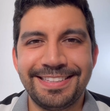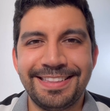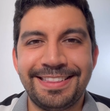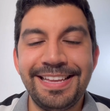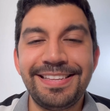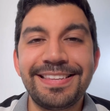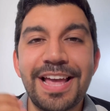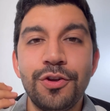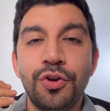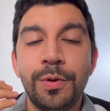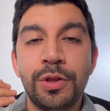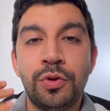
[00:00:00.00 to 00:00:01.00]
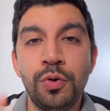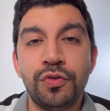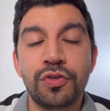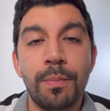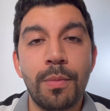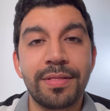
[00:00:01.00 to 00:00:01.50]
This is how you
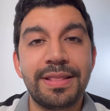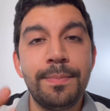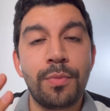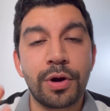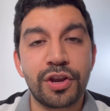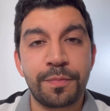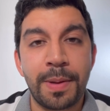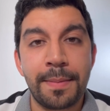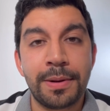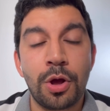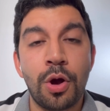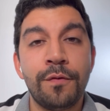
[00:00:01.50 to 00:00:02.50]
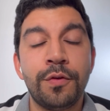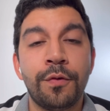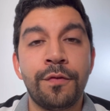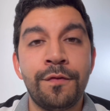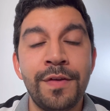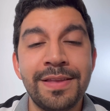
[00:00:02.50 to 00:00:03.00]
reduce your monthly mortgage payment of your
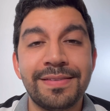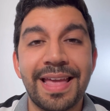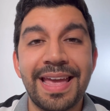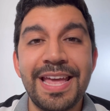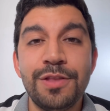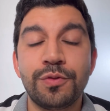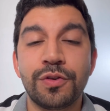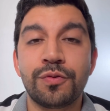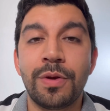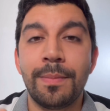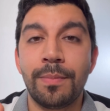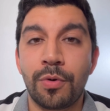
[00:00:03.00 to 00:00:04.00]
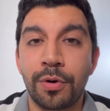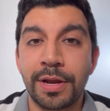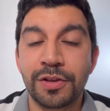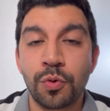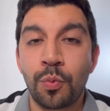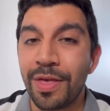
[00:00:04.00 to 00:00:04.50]
fixed interest rate
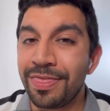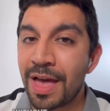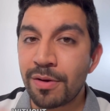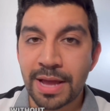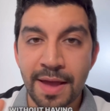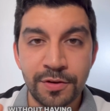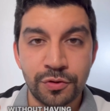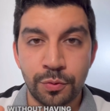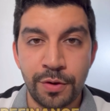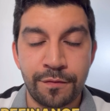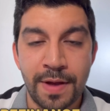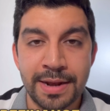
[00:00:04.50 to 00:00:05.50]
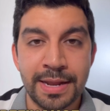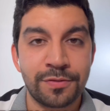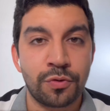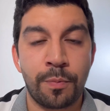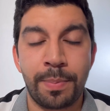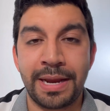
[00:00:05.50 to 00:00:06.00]
mortgage without having to
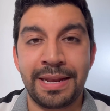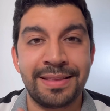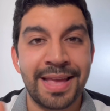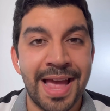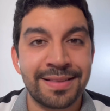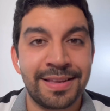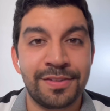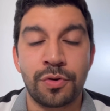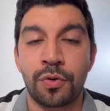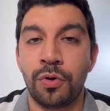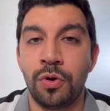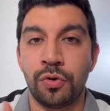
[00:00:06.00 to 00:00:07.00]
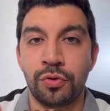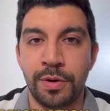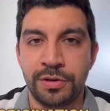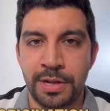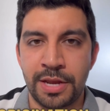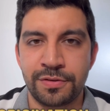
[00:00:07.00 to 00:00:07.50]
refinance or pay any taxes or loan
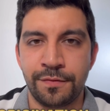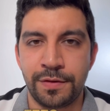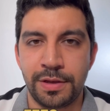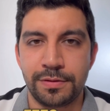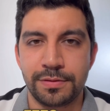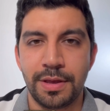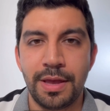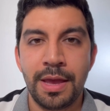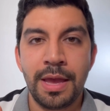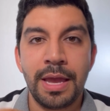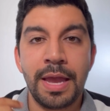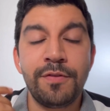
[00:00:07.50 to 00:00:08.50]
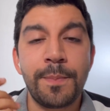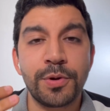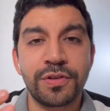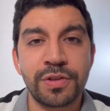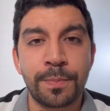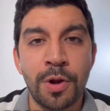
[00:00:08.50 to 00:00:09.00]
origination fees. If you
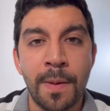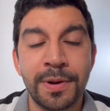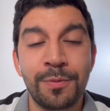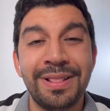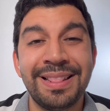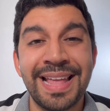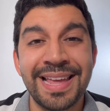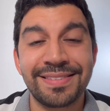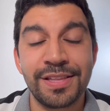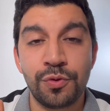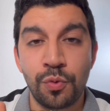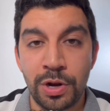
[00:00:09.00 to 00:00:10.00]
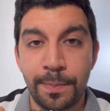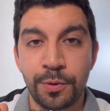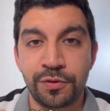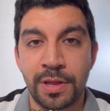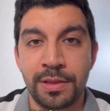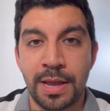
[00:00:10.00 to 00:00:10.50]
purchase a property with less than
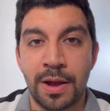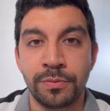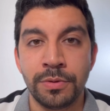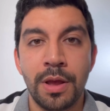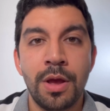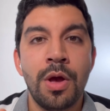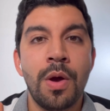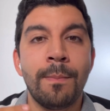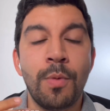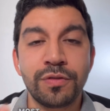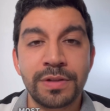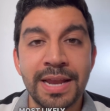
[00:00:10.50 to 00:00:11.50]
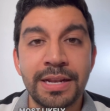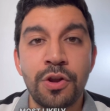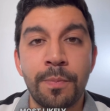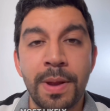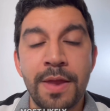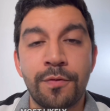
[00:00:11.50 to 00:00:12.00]
20% down, most likely
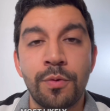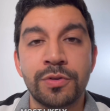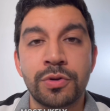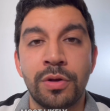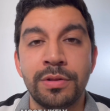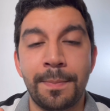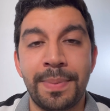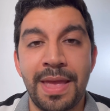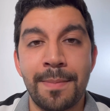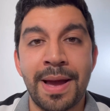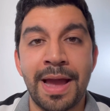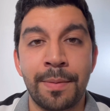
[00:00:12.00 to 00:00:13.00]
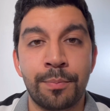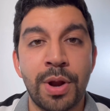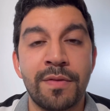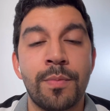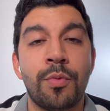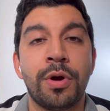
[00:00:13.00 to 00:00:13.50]
you're paying for what's called PMI,
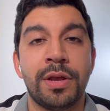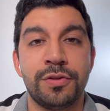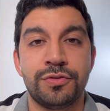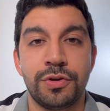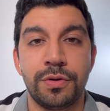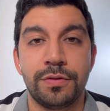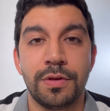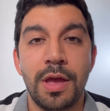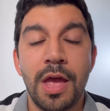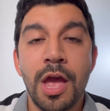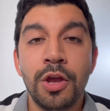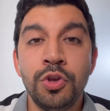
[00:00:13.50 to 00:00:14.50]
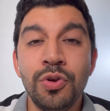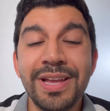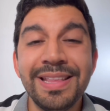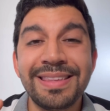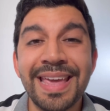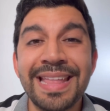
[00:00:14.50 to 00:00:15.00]
private mortgage insurance. You
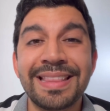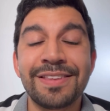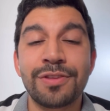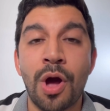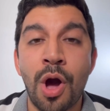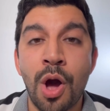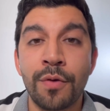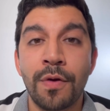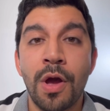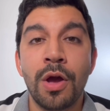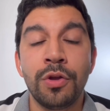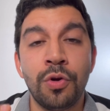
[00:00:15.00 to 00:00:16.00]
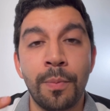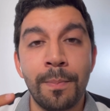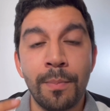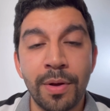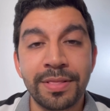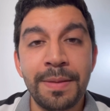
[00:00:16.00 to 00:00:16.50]
can take this off your
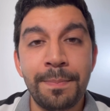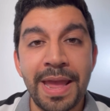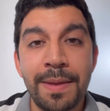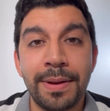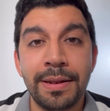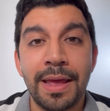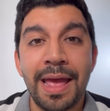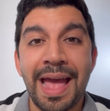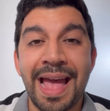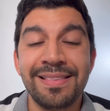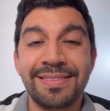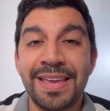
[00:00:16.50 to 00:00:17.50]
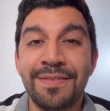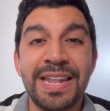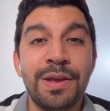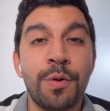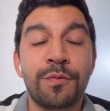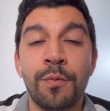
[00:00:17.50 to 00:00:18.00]
monthly payment and save
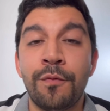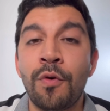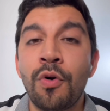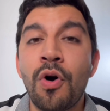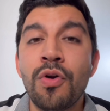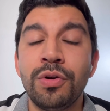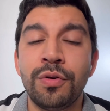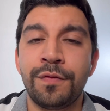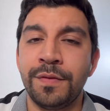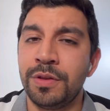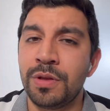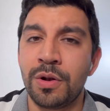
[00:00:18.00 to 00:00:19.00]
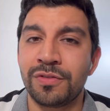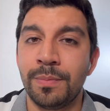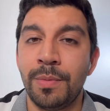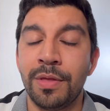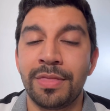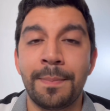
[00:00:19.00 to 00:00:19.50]
anywhere from $400 to $50 a
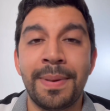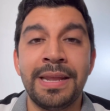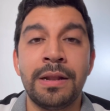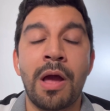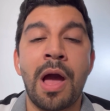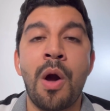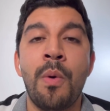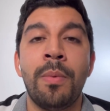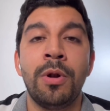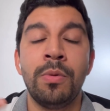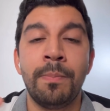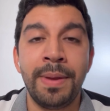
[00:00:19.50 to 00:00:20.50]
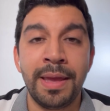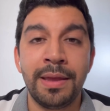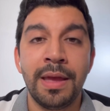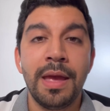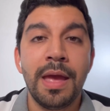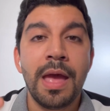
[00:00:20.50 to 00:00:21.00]
month, depending on how
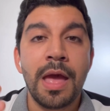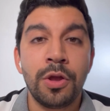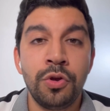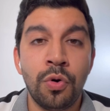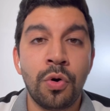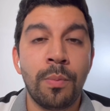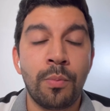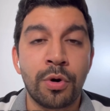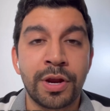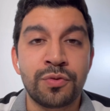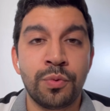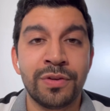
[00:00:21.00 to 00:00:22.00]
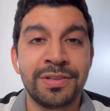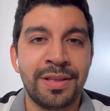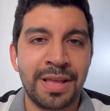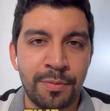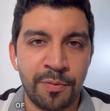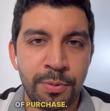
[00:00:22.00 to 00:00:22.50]
big your mortgage was at the
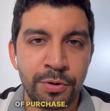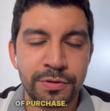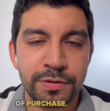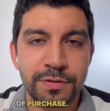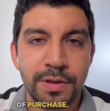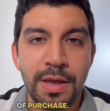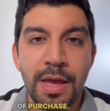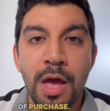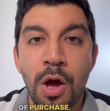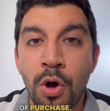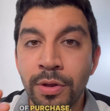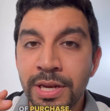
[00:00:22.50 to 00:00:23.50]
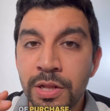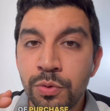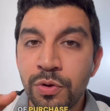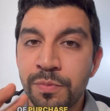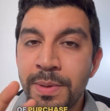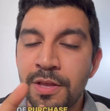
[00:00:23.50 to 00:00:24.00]
time of purchase. All you gotta
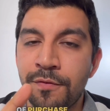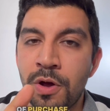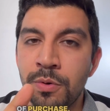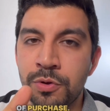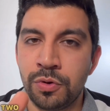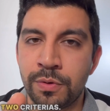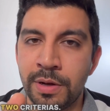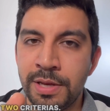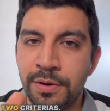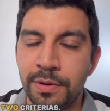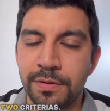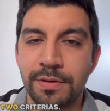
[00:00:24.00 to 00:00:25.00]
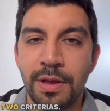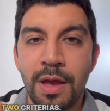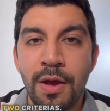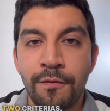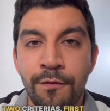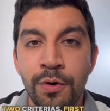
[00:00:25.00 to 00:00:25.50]
do is meet the following two criteria.
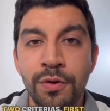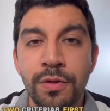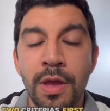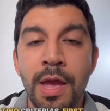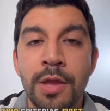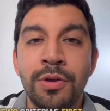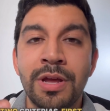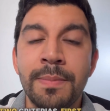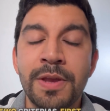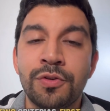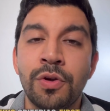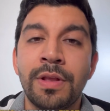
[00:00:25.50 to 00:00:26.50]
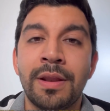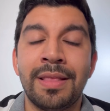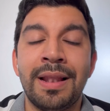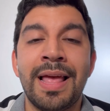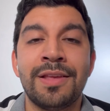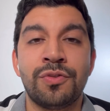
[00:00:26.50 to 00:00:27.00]
First, you gotta make sure that in
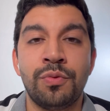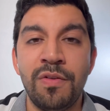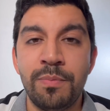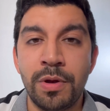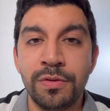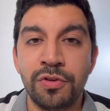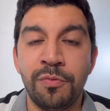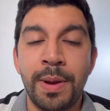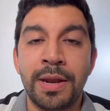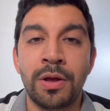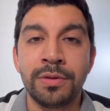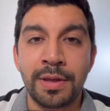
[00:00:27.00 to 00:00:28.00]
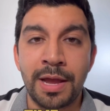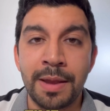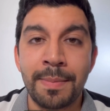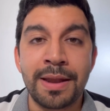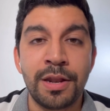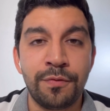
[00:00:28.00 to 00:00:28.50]
the last 12 months you paid on
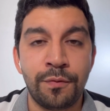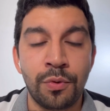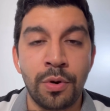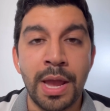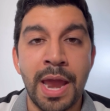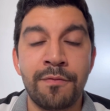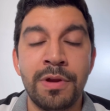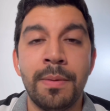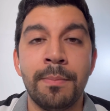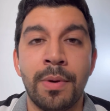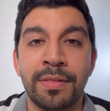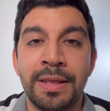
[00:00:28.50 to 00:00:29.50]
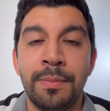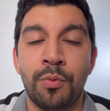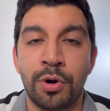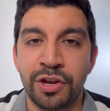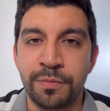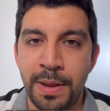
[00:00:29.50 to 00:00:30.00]
time and in full every monthly
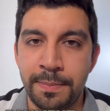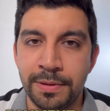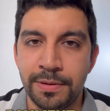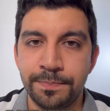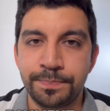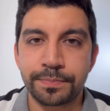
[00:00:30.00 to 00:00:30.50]
mortgage payment.